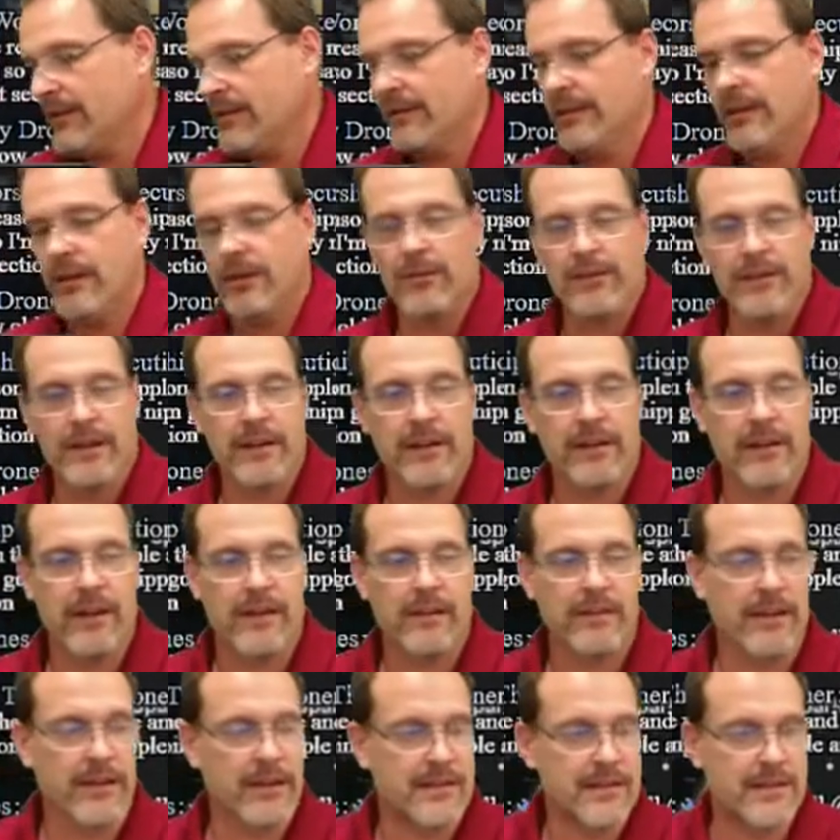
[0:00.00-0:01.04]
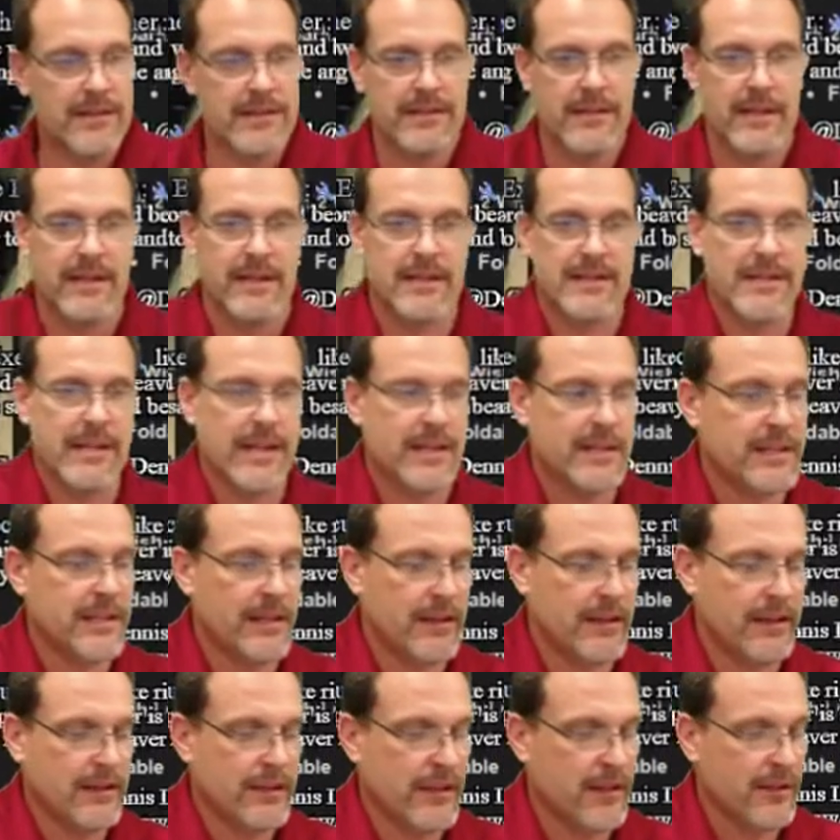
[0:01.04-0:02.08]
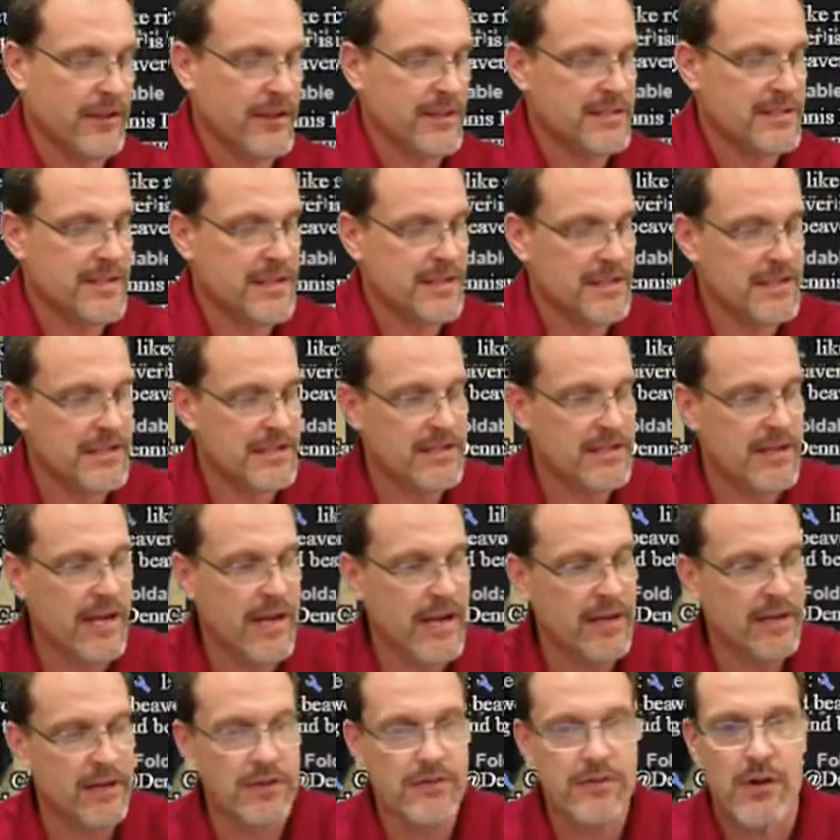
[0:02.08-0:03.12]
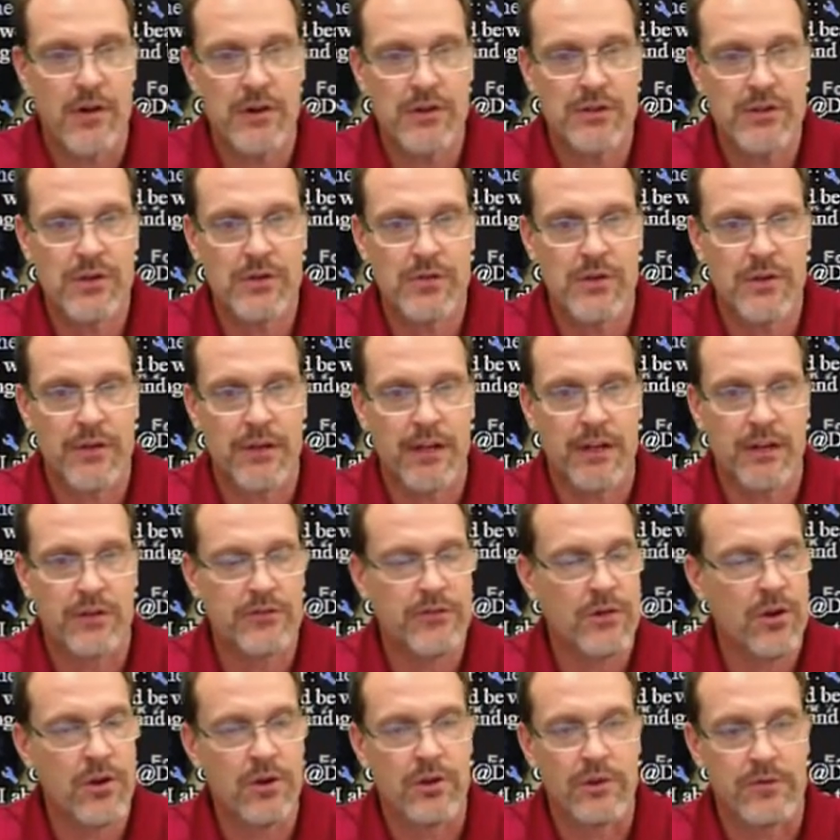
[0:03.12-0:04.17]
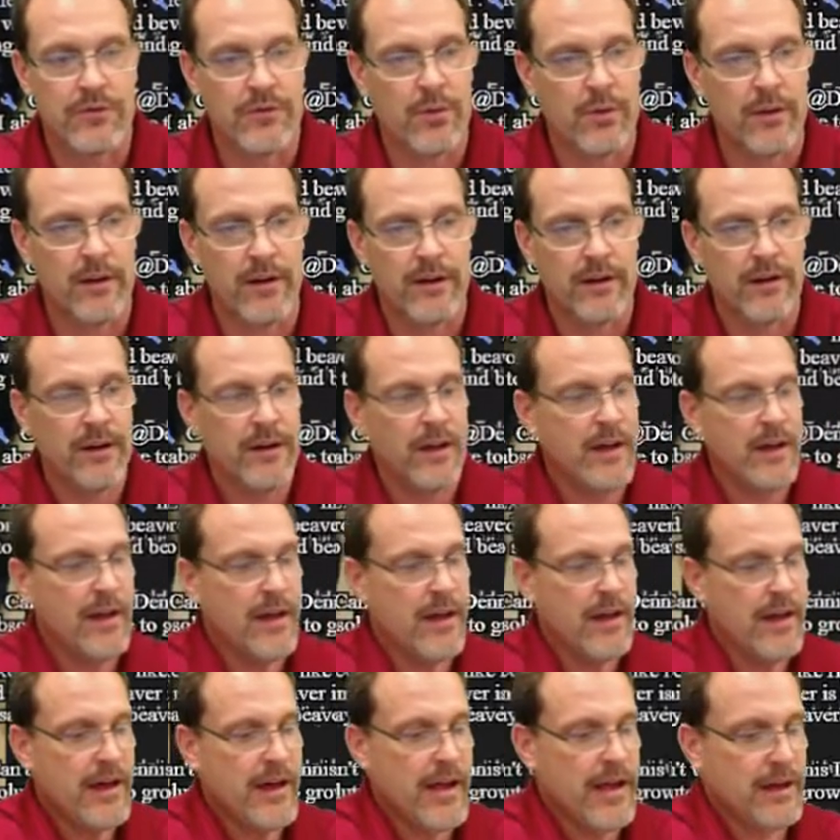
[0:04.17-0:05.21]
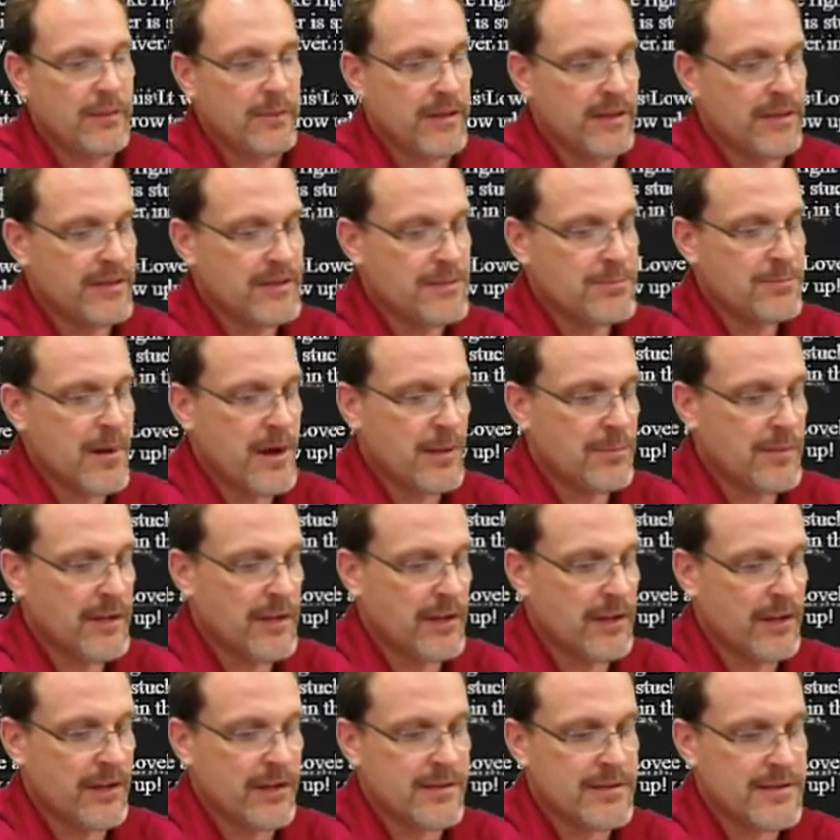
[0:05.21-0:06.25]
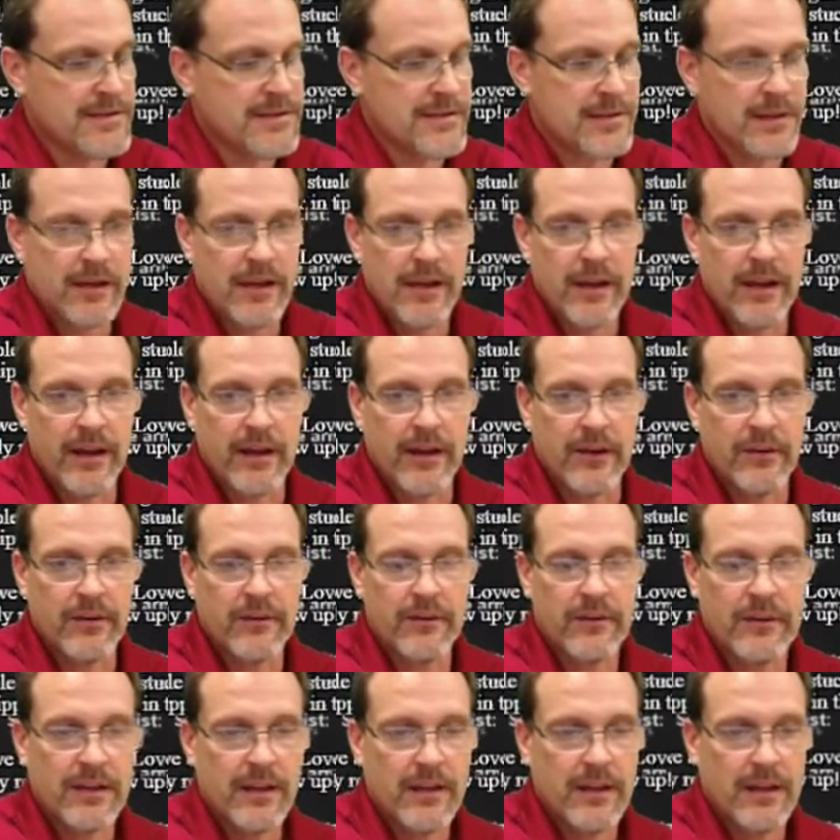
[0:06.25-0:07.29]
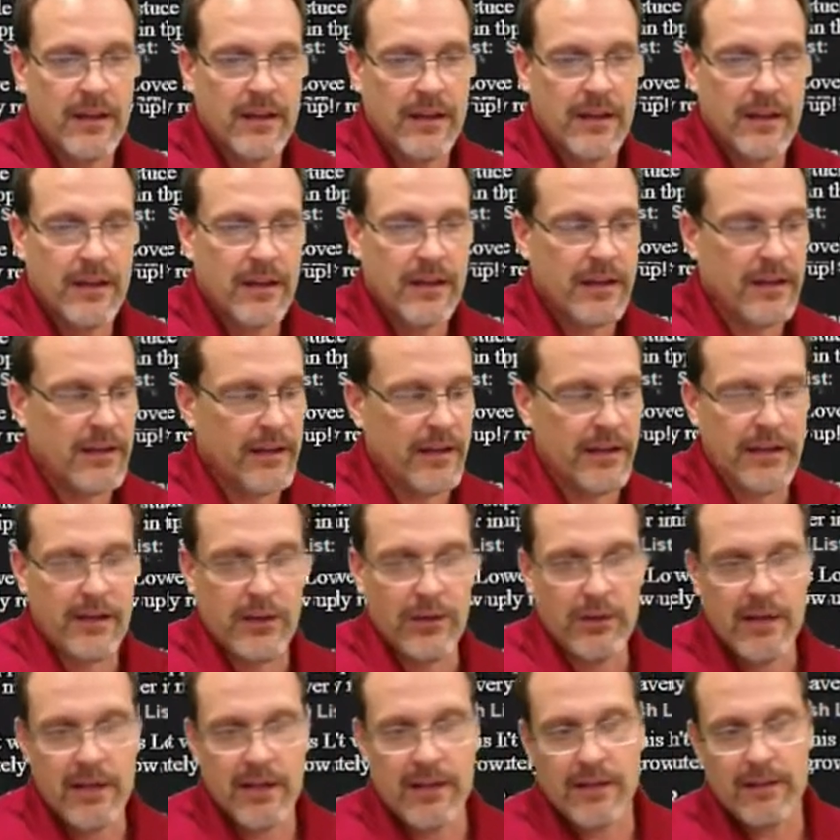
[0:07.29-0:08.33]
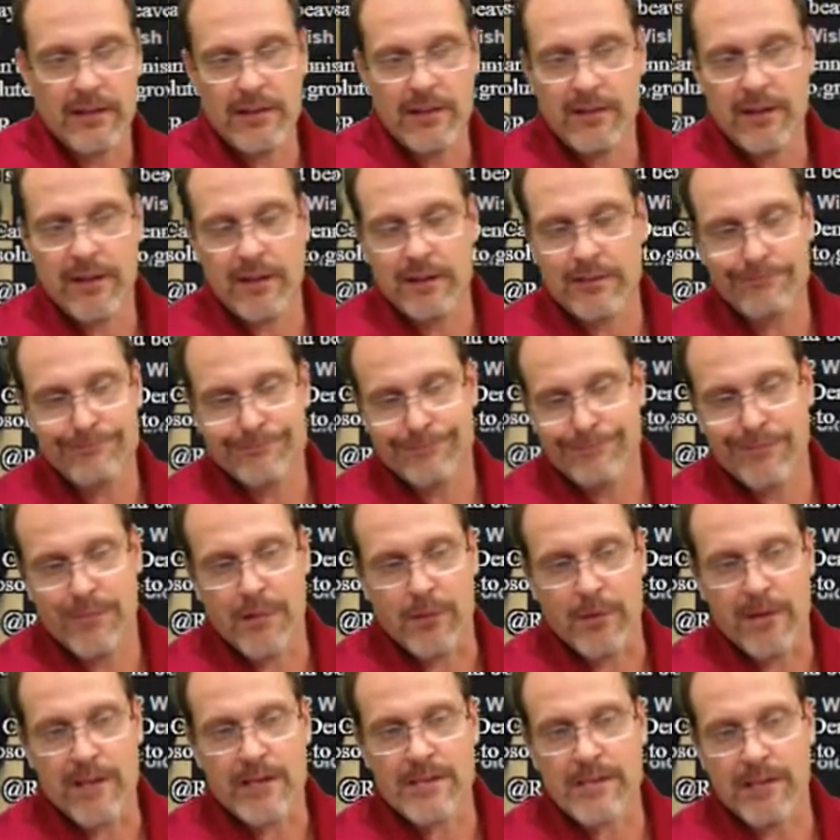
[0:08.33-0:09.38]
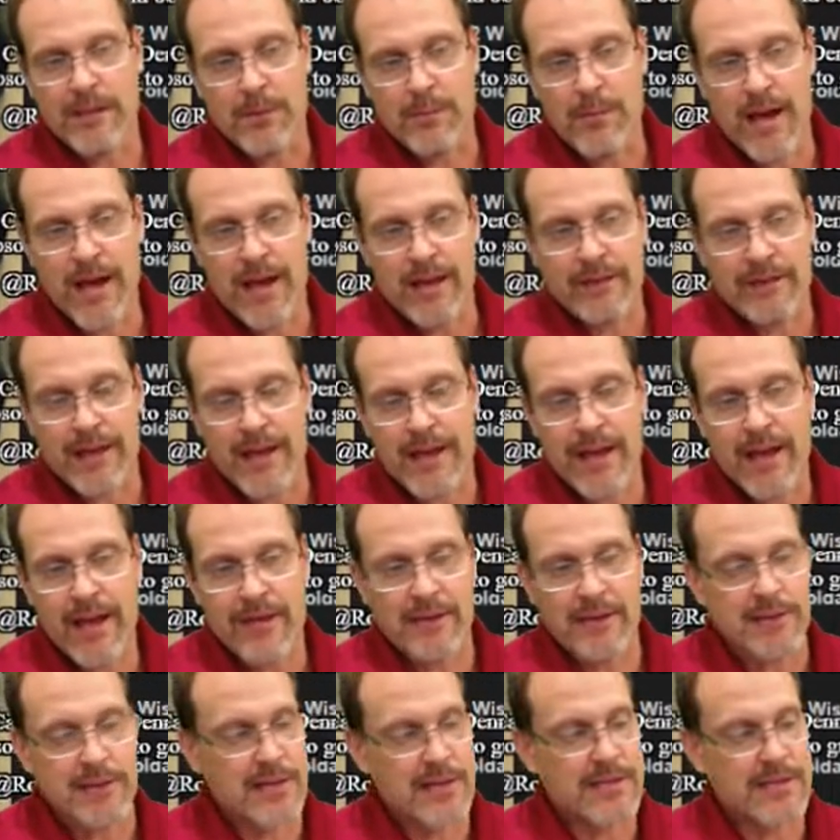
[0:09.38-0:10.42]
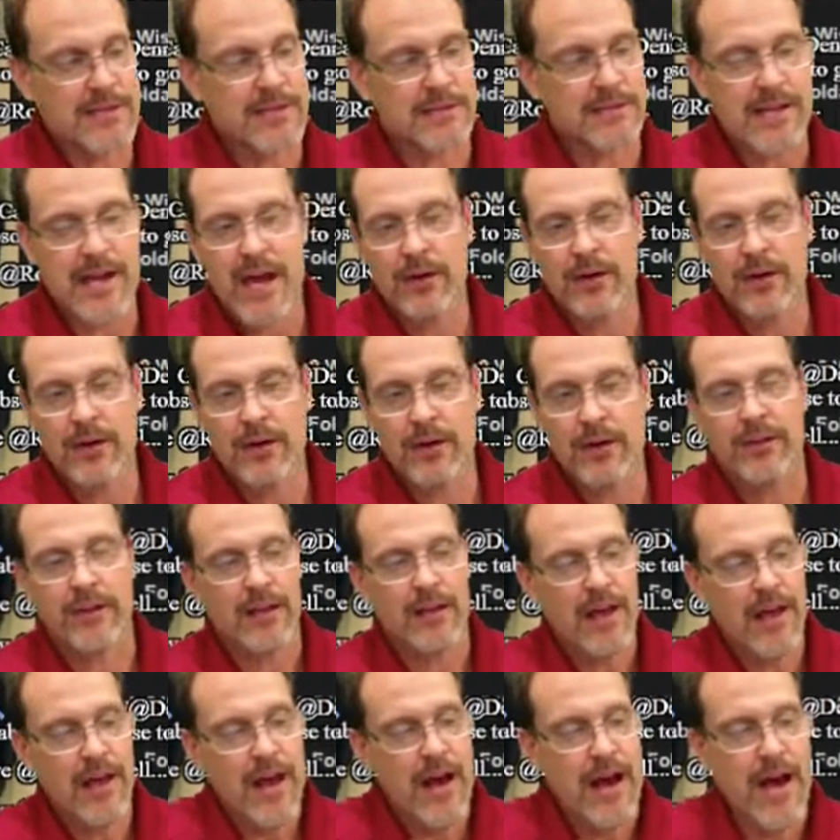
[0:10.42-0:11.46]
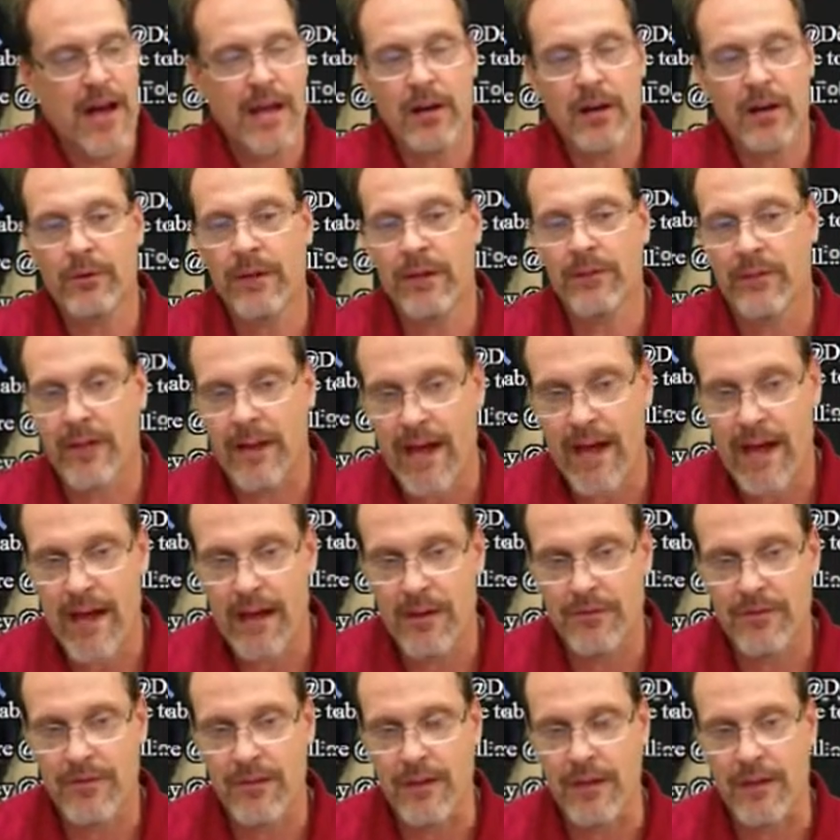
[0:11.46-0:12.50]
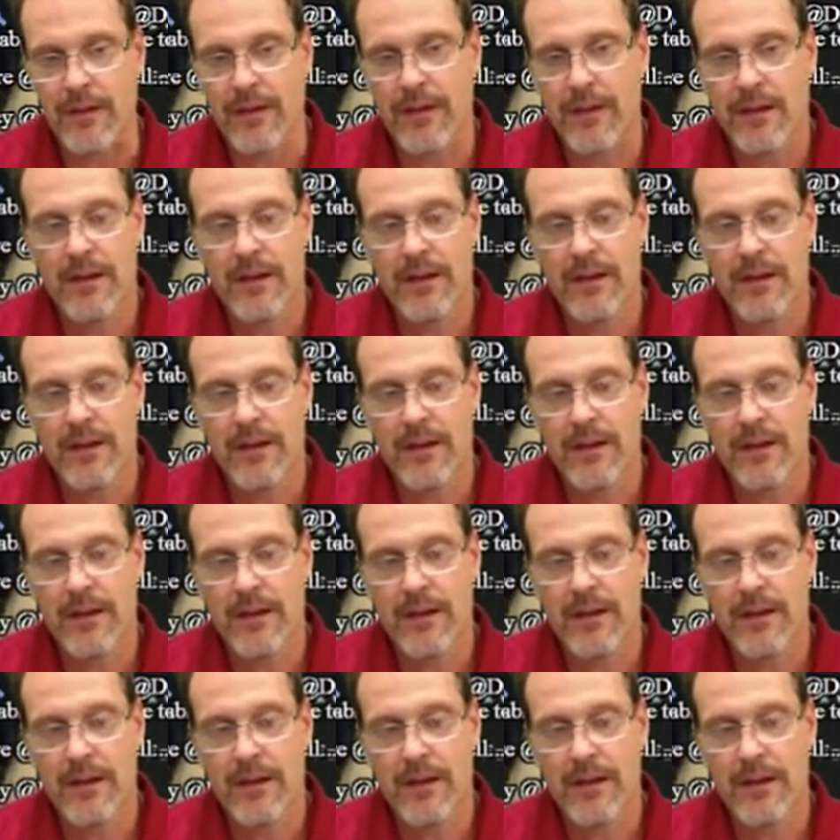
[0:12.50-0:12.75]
you know they get they they set the you know they set the standard also for the controller for it. I mean, this puppy is you know you get a you get a you know easily a mile and a half a distance. I don't even I don't even have the